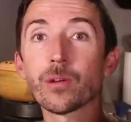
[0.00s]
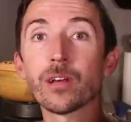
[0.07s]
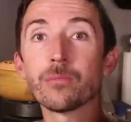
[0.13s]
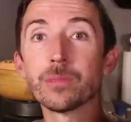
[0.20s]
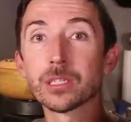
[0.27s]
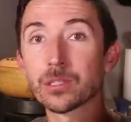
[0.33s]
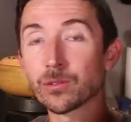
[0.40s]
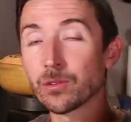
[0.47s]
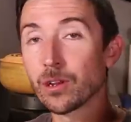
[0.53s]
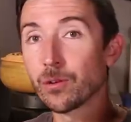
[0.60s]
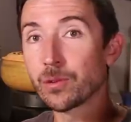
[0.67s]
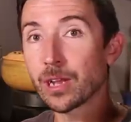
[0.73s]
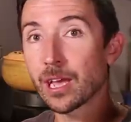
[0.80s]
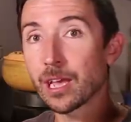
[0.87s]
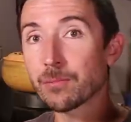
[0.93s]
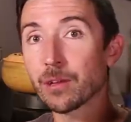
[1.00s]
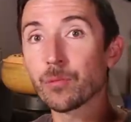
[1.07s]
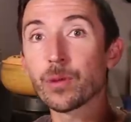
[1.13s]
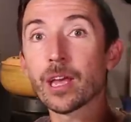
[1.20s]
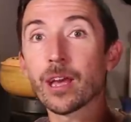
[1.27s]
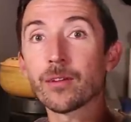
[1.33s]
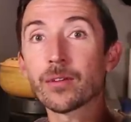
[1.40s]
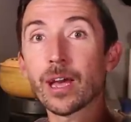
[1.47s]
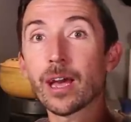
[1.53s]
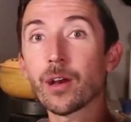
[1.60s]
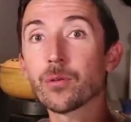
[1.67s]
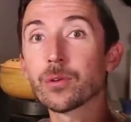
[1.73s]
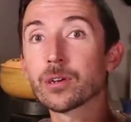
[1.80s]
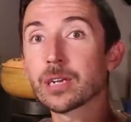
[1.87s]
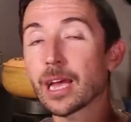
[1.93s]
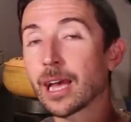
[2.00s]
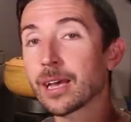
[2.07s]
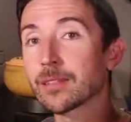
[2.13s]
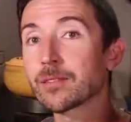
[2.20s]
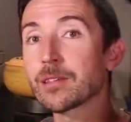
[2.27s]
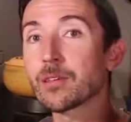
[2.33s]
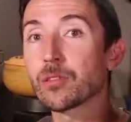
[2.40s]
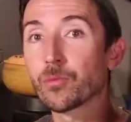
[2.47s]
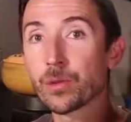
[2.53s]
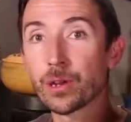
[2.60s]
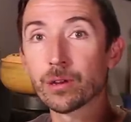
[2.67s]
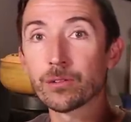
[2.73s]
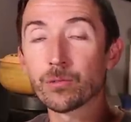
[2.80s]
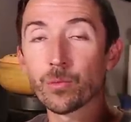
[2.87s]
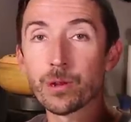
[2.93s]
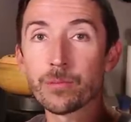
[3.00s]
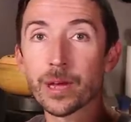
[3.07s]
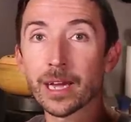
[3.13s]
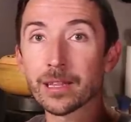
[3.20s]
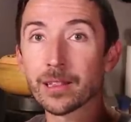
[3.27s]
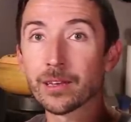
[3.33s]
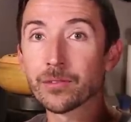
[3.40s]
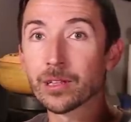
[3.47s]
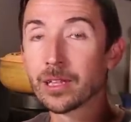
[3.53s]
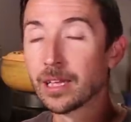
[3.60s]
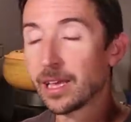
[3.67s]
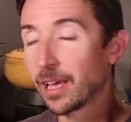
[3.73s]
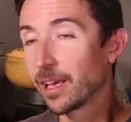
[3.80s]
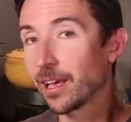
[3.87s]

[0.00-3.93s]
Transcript: we have Mister No Name, and we have Howard at the three hundred Win Mag level,